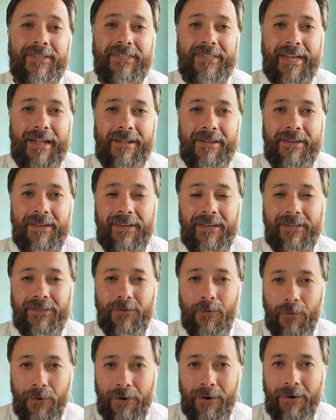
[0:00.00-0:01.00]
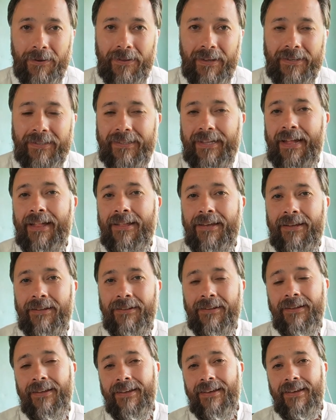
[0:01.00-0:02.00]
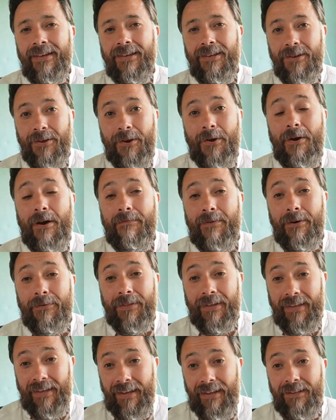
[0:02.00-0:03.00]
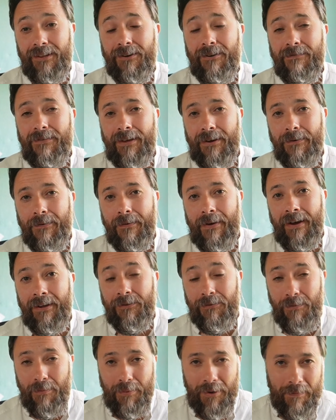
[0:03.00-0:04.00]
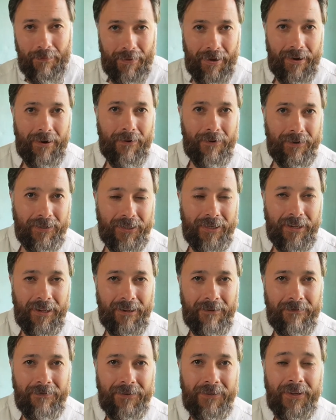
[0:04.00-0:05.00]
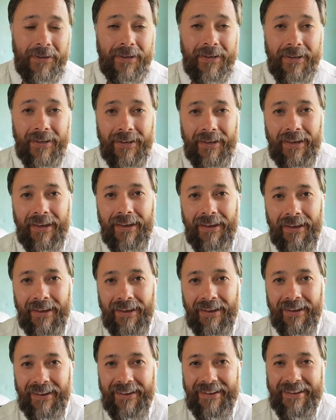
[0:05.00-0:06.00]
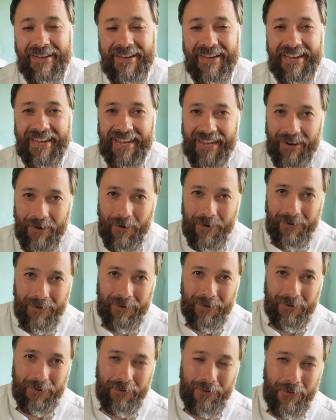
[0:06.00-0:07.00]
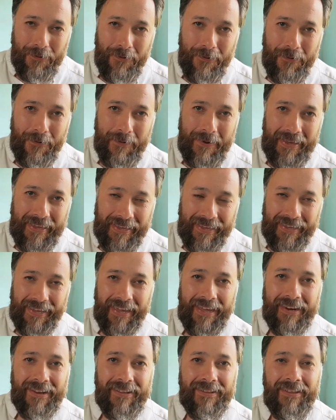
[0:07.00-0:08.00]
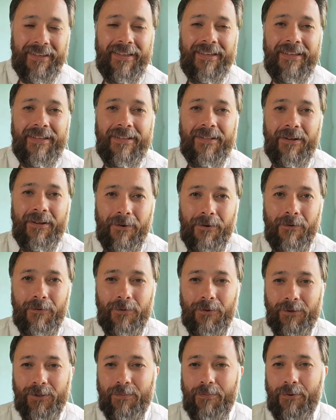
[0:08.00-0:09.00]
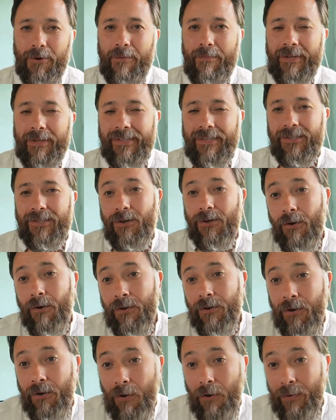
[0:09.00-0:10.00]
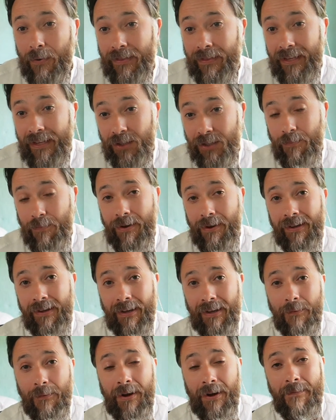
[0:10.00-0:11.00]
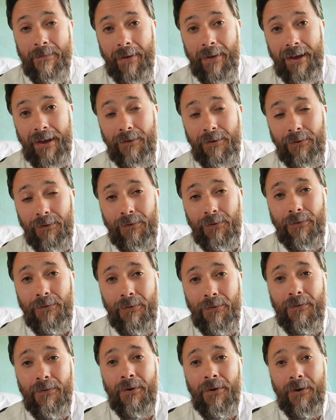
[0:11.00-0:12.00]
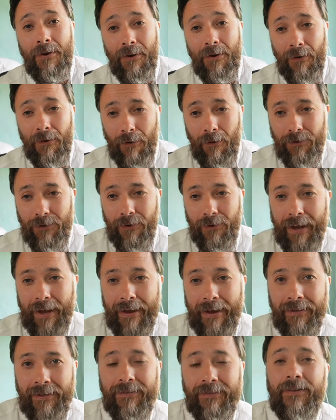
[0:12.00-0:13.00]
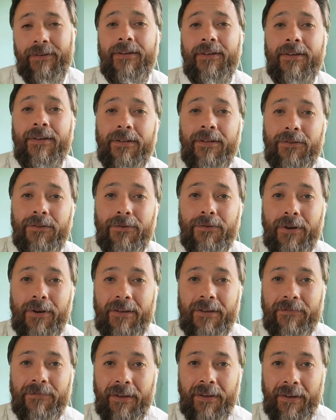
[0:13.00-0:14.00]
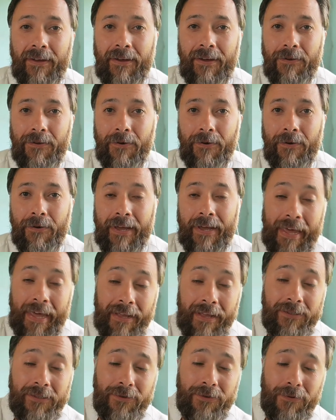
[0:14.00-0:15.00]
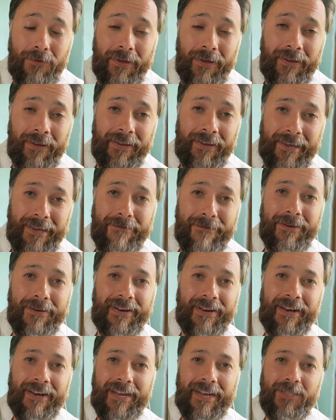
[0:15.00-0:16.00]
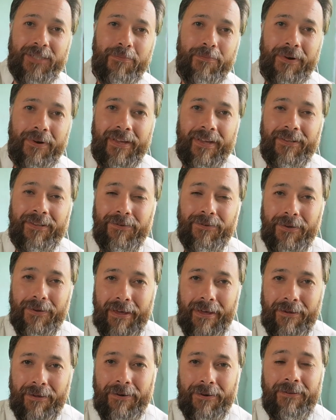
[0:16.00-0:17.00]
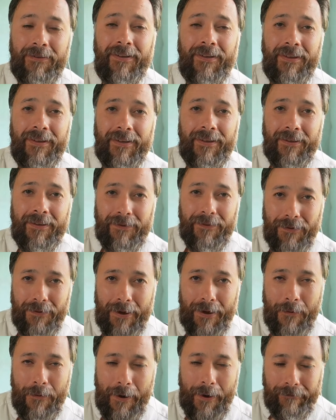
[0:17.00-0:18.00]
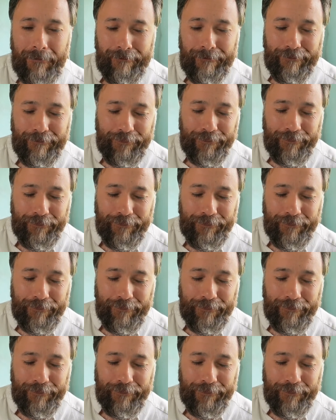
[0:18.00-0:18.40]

studying His word, studying, about the kingdom of Yahuwah, to prepare ourselves in order to inherit all those promises. So, with this spirit, I will invite you to close your eyes, to lift your hands to the heaven, and let's pray together to Yahuwah.